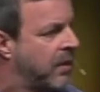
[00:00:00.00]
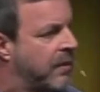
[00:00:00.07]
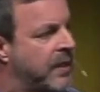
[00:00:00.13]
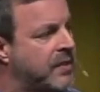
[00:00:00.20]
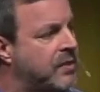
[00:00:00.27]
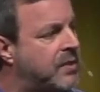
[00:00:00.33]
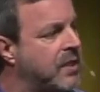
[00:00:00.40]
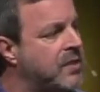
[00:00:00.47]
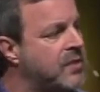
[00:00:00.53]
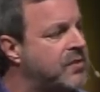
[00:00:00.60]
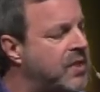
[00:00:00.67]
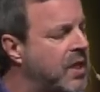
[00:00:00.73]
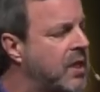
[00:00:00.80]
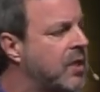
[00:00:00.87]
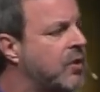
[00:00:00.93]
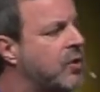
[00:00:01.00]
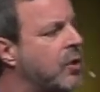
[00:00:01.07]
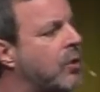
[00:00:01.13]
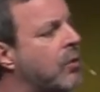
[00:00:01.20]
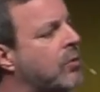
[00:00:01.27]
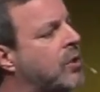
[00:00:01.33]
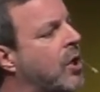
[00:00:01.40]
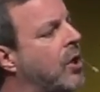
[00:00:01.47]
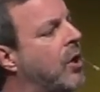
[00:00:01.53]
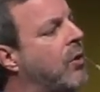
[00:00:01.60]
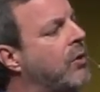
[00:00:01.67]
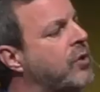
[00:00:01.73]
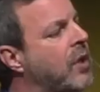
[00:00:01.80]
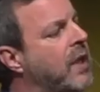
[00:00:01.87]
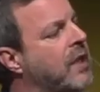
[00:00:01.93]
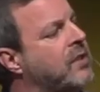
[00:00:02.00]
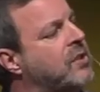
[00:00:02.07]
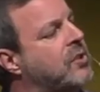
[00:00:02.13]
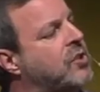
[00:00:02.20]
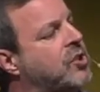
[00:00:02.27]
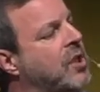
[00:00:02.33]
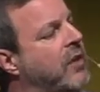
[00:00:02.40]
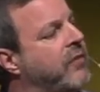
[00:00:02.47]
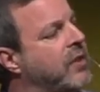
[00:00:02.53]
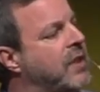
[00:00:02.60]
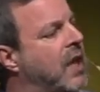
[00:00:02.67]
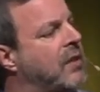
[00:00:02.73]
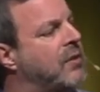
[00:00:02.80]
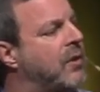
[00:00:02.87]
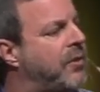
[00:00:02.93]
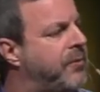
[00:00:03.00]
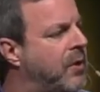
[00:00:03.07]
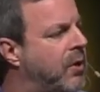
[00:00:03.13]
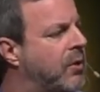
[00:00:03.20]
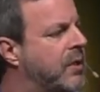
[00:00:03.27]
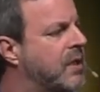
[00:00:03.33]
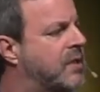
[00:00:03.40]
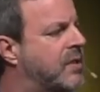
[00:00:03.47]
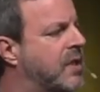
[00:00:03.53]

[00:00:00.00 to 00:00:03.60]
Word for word: It doesn't say you'll go and shove it down their throat.